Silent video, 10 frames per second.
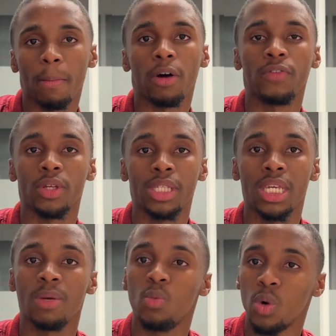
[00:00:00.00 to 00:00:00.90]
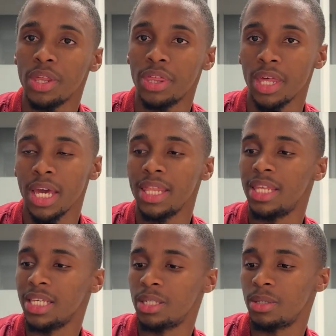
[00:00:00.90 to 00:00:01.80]
of your team with
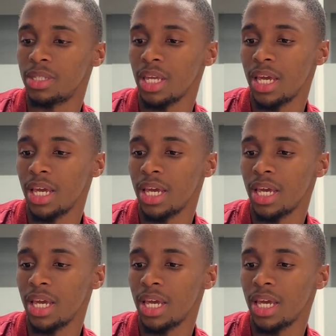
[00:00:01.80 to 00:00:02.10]
this